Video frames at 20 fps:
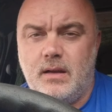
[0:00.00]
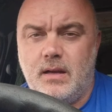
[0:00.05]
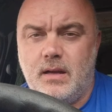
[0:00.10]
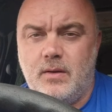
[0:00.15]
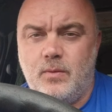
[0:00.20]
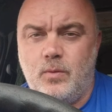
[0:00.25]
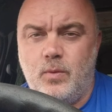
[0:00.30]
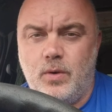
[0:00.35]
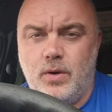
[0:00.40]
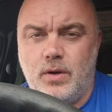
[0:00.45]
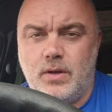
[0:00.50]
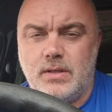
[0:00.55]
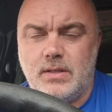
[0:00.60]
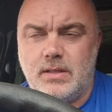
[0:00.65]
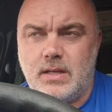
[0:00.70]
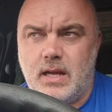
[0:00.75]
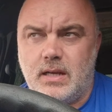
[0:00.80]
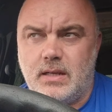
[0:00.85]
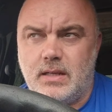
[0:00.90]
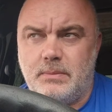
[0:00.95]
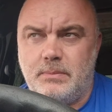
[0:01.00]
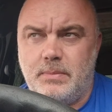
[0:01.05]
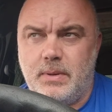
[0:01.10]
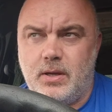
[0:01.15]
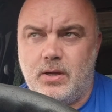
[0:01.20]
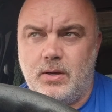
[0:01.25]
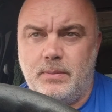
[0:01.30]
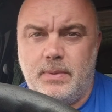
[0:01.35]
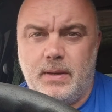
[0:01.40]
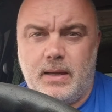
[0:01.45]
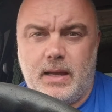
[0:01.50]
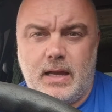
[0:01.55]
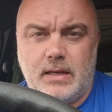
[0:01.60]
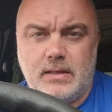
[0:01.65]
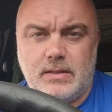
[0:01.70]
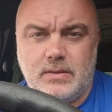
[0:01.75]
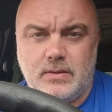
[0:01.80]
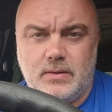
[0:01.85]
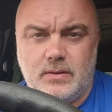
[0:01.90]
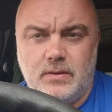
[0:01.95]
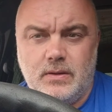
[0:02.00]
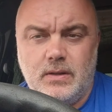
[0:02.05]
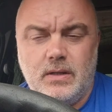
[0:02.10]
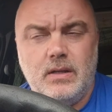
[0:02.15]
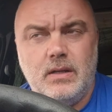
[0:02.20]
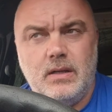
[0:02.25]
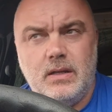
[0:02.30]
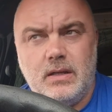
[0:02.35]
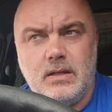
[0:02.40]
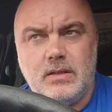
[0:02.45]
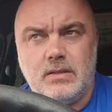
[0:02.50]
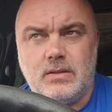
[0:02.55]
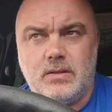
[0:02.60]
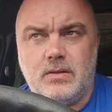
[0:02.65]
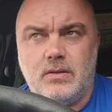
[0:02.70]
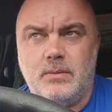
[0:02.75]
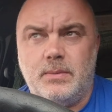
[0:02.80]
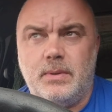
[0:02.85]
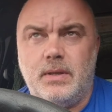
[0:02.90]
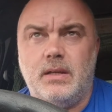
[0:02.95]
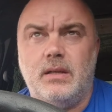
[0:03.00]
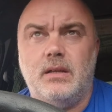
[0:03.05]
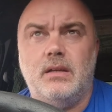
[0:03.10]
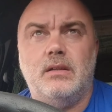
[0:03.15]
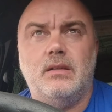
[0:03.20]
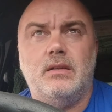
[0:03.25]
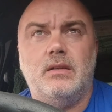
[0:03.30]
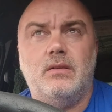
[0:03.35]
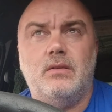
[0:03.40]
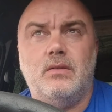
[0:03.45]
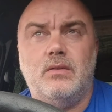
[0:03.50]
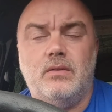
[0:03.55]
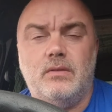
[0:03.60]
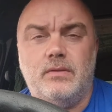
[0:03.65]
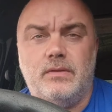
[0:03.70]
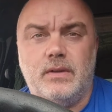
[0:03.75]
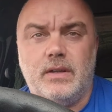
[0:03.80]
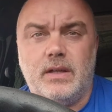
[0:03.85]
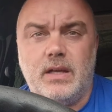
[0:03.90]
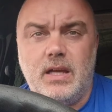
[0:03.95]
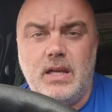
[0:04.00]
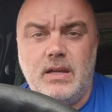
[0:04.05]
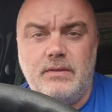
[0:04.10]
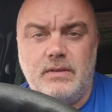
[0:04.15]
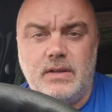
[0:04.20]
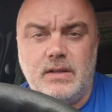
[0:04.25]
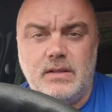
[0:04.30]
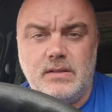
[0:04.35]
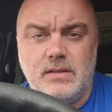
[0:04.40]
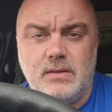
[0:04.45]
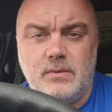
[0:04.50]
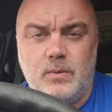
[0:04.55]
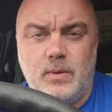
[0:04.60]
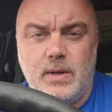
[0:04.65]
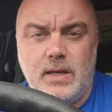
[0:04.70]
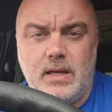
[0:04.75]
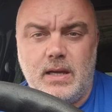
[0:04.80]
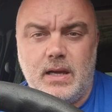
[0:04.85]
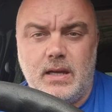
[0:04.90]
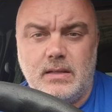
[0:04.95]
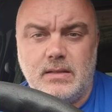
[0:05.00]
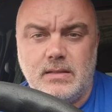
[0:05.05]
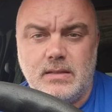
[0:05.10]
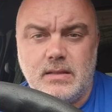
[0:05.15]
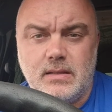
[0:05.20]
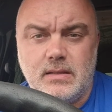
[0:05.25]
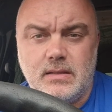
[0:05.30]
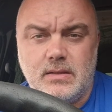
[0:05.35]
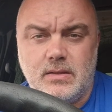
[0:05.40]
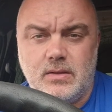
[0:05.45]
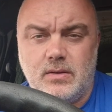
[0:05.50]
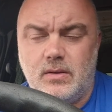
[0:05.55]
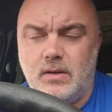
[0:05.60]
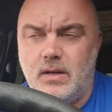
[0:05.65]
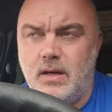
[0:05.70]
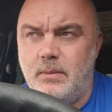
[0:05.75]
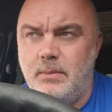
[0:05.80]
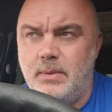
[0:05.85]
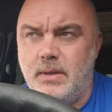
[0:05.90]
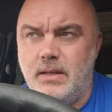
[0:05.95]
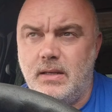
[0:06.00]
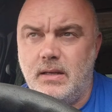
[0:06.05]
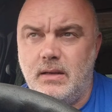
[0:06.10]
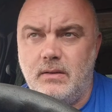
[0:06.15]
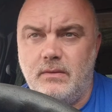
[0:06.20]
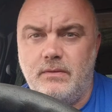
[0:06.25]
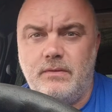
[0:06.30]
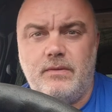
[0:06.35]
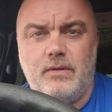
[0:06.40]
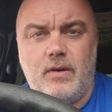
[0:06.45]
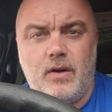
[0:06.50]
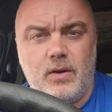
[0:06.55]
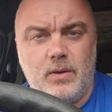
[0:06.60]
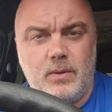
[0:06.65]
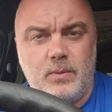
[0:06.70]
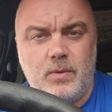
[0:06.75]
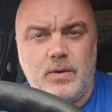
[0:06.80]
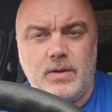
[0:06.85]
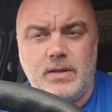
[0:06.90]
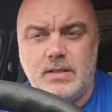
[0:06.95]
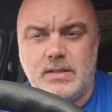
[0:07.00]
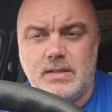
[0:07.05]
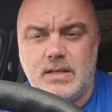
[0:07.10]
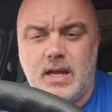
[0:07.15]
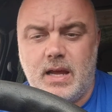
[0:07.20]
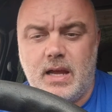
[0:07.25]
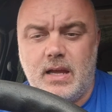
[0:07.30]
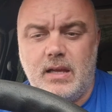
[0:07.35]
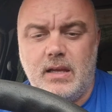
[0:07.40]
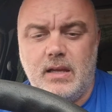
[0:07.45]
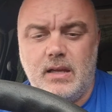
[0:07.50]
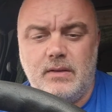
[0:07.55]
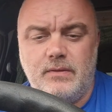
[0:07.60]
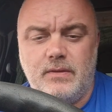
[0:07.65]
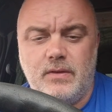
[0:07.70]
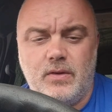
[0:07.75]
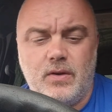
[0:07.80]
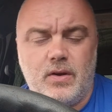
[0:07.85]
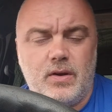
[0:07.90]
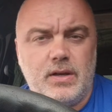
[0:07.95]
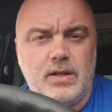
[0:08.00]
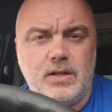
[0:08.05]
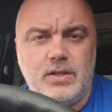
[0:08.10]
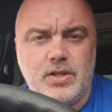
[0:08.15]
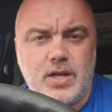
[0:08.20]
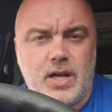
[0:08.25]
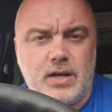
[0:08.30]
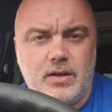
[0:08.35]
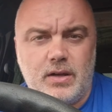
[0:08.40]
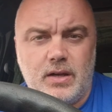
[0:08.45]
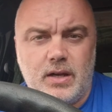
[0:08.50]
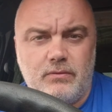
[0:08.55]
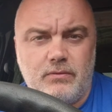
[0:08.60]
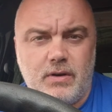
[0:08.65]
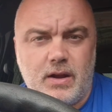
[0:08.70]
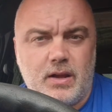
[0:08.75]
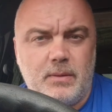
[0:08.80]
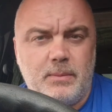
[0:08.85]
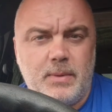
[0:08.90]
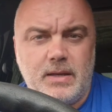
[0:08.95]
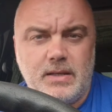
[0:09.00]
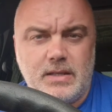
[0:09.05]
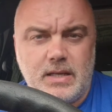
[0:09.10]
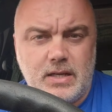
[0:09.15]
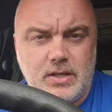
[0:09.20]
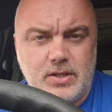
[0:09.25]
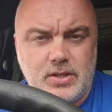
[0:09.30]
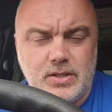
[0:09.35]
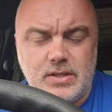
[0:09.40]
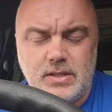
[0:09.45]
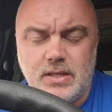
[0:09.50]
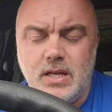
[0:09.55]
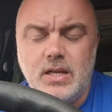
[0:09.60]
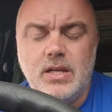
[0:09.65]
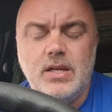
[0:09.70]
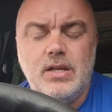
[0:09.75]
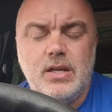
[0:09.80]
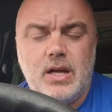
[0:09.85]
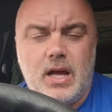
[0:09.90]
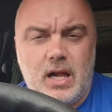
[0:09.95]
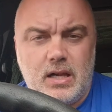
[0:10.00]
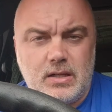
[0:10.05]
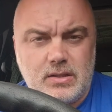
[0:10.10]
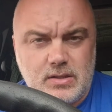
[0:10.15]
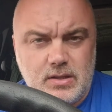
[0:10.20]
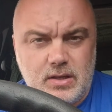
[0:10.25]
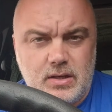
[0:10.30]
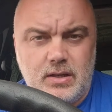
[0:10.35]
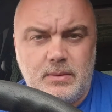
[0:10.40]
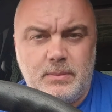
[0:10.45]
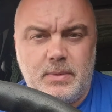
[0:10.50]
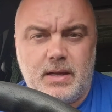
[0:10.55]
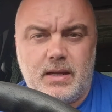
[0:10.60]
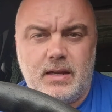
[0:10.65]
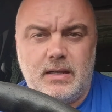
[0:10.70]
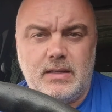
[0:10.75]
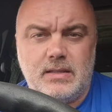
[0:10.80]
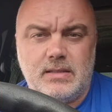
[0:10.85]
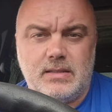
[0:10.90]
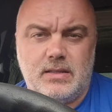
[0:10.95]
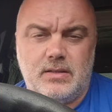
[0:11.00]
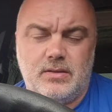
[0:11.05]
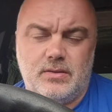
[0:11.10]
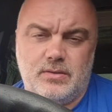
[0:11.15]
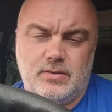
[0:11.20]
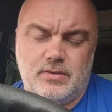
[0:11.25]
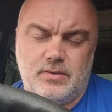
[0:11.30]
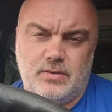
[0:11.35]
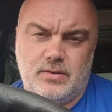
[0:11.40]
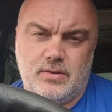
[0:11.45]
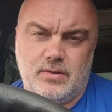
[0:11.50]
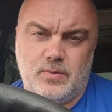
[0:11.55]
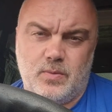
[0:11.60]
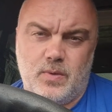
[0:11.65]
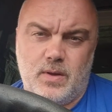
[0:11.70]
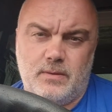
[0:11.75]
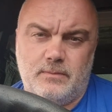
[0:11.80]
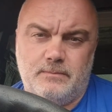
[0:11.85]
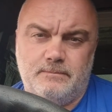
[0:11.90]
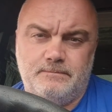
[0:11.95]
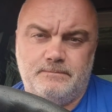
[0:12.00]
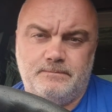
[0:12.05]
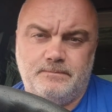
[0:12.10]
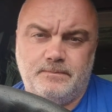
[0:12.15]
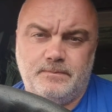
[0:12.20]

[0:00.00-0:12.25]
now work's starting to pick up again, so it's going to be hopefully evenings and weekends. So I'll be following what you say. If you've got any channel recommendations, I'll certainly make a list on those as well.